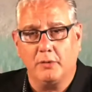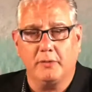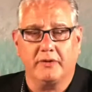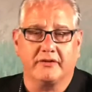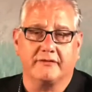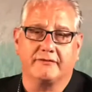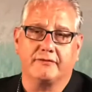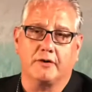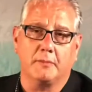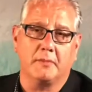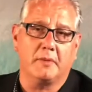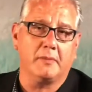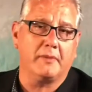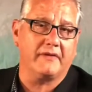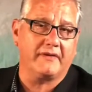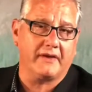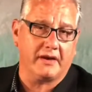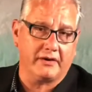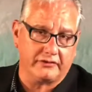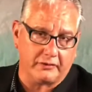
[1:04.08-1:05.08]
with the
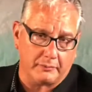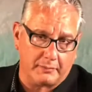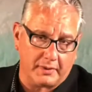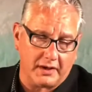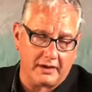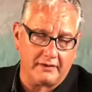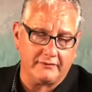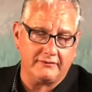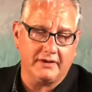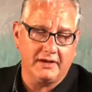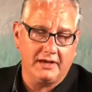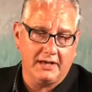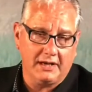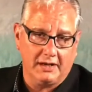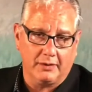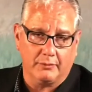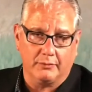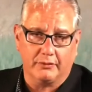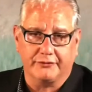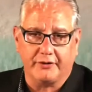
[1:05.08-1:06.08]
firmament that is above.
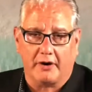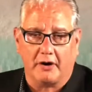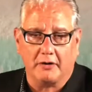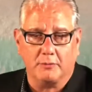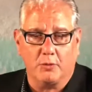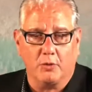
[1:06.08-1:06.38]
We'll talk